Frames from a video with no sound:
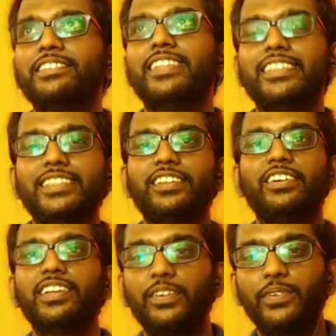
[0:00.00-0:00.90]
So this
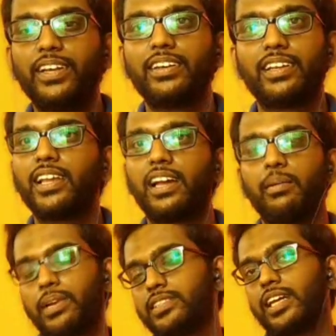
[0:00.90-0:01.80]
is not the one the
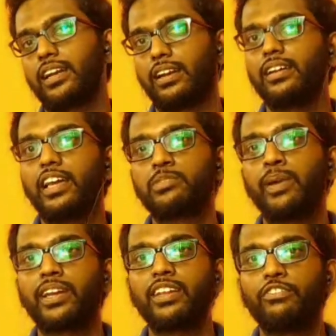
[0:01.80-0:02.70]
companies are
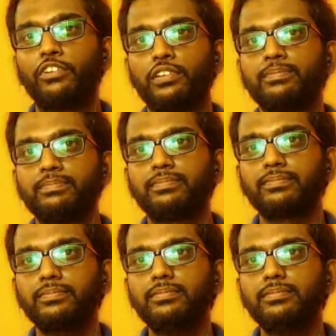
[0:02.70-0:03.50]
expecting for.